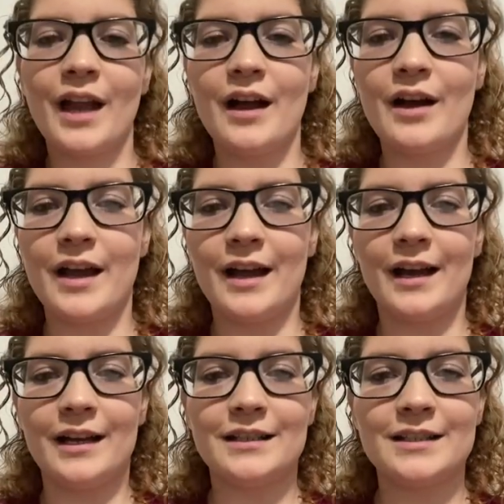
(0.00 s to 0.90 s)

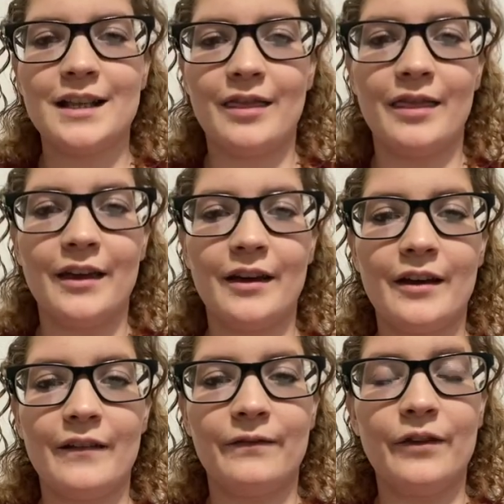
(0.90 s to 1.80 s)
And
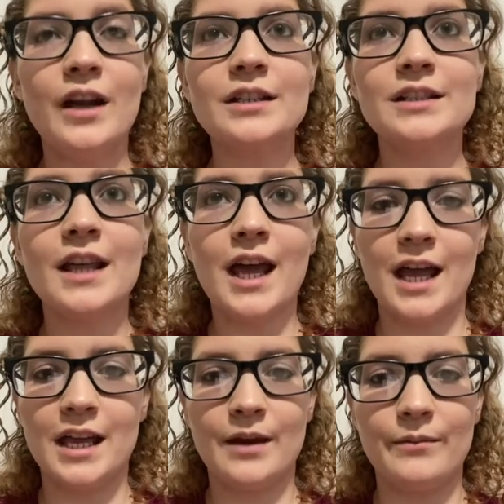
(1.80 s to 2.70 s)
the friends that
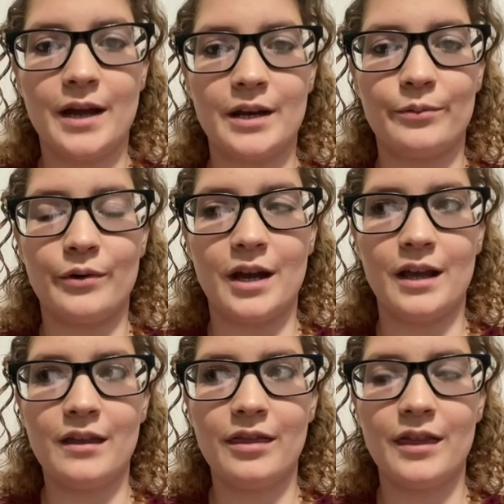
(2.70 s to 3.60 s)
I had met up
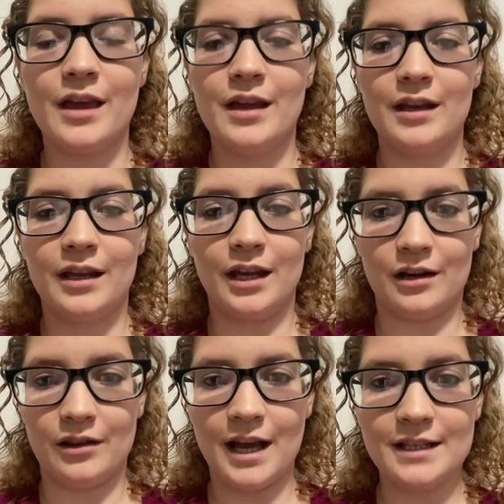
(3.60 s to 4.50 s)
with in
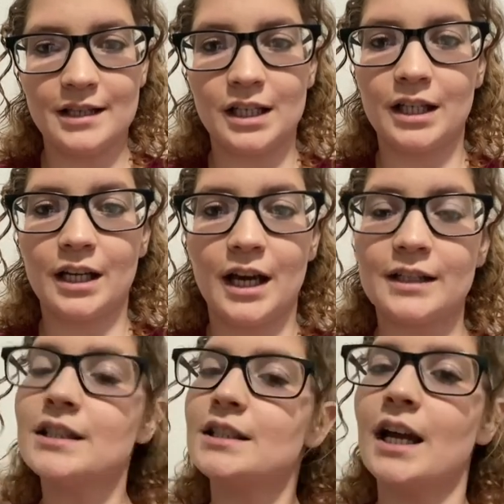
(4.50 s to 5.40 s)
Alaska at
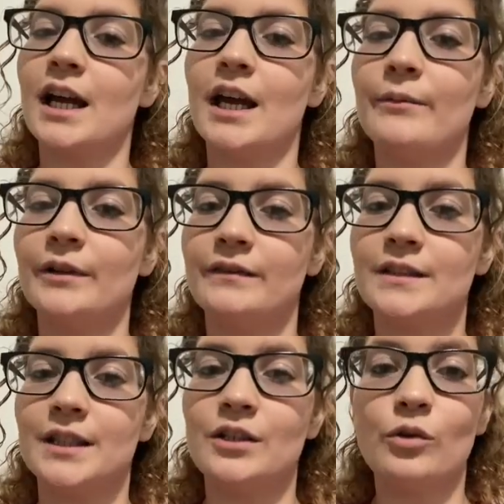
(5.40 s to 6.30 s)
the time lived
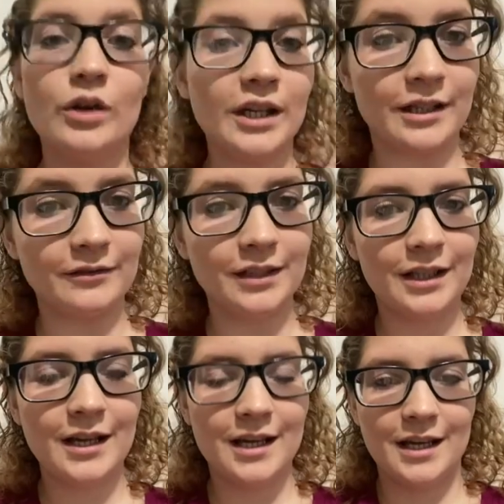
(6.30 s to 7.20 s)
in Oregon.
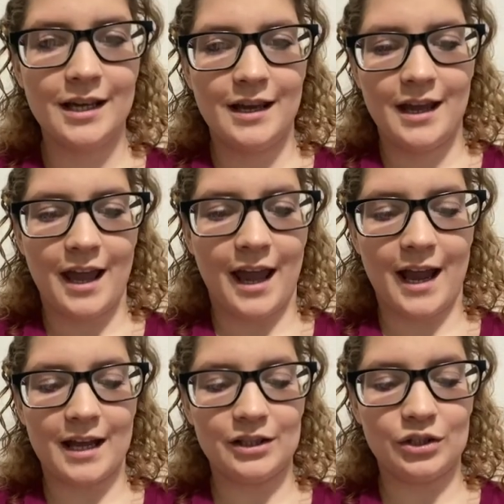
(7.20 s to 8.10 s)

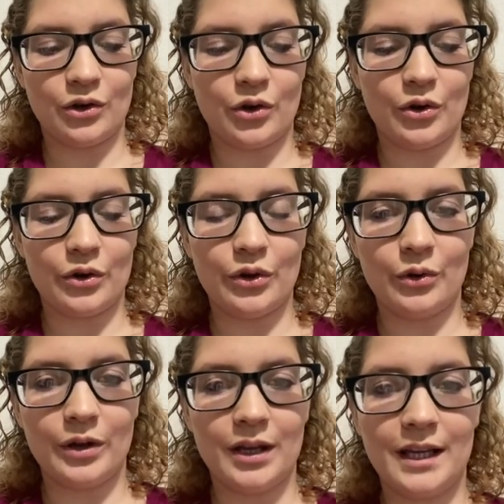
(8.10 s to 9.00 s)
And
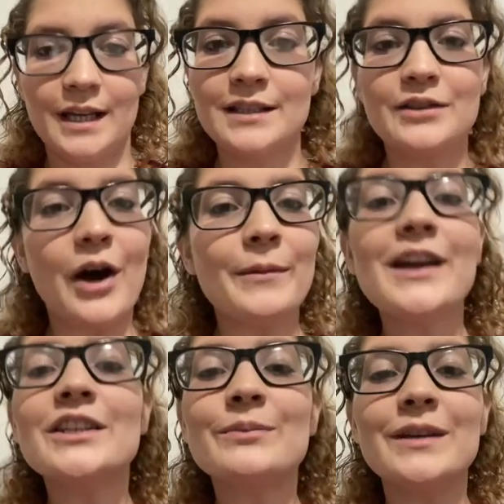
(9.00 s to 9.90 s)
so he's now my
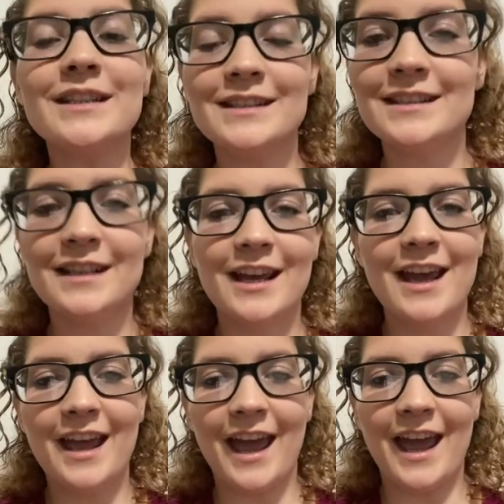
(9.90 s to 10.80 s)
husband.
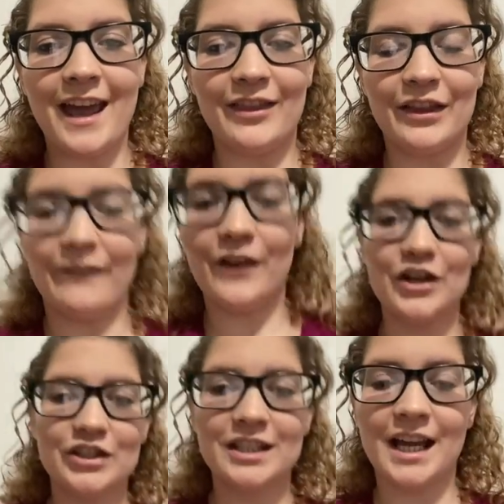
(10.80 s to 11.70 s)
And the
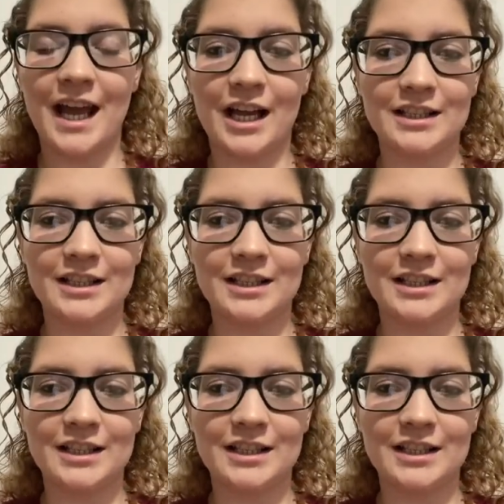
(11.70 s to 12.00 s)
first day I got